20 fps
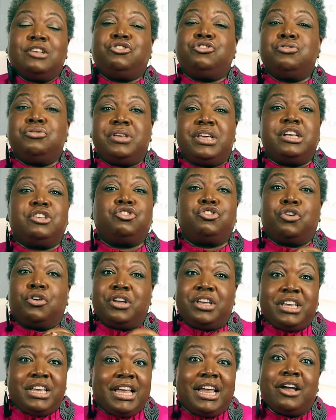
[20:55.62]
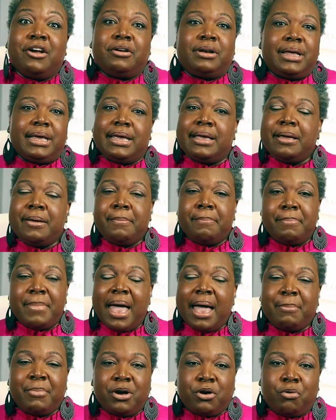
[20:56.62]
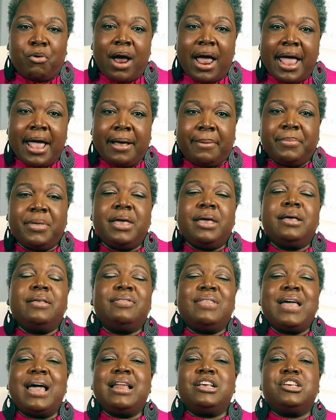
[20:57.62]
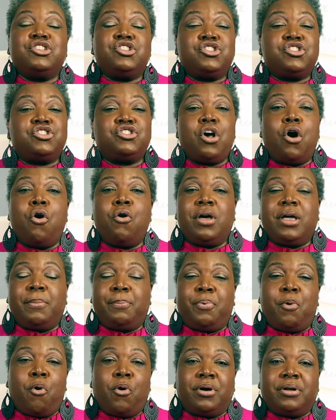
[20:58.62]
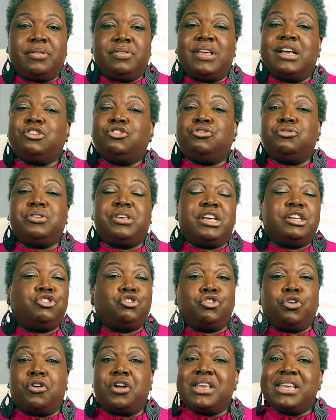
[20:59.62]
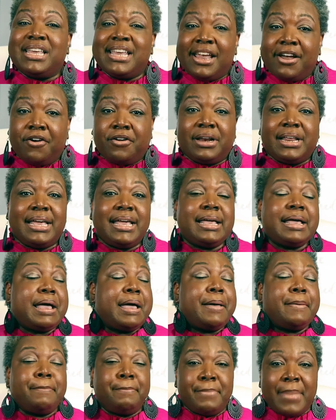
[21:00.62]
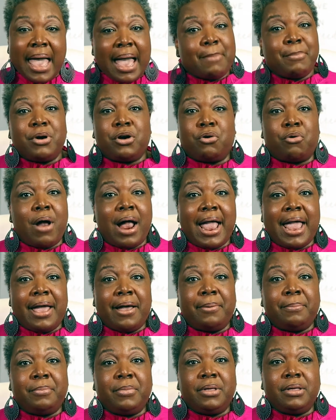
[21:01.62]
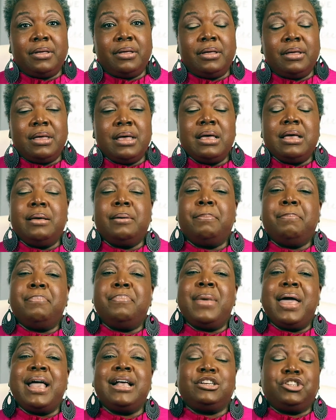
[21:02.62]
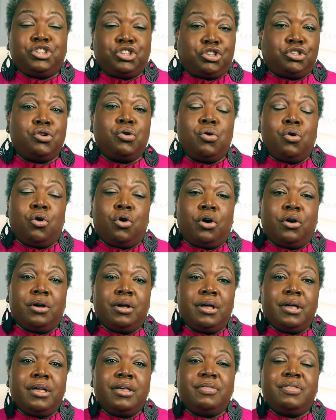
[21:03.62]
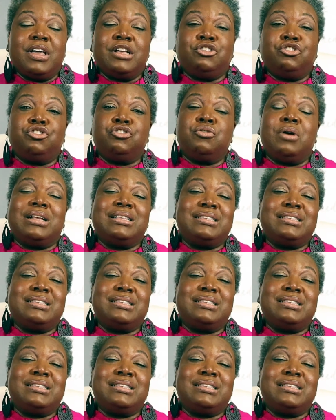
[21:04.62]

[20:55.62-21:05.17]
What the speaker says: you get your yearly mammogram. That is so important that you get your yearly mammogram. Make sure that you are